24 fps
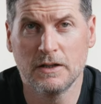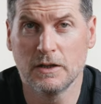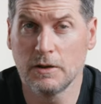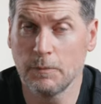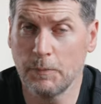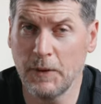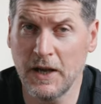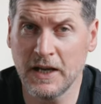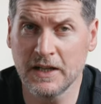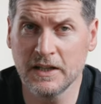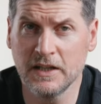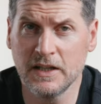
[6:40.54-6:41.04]
Now, the
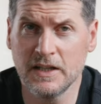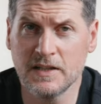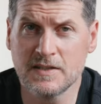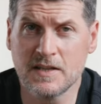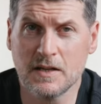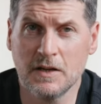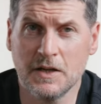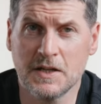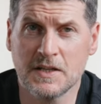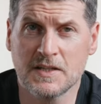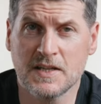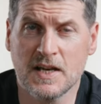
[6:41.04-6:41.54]
back of these
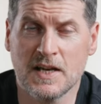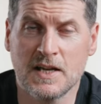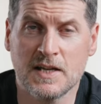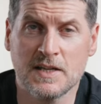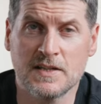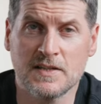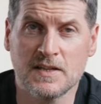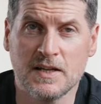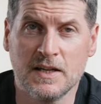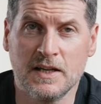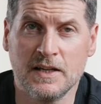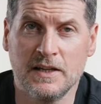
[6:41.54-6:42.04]
lights
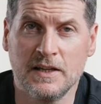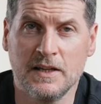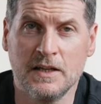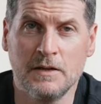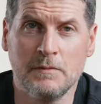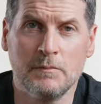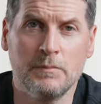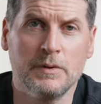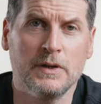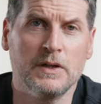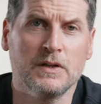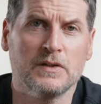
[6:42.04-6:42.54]
has an
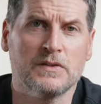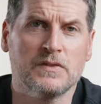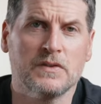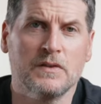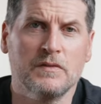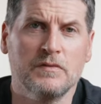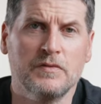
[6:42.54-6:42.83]
inbuilt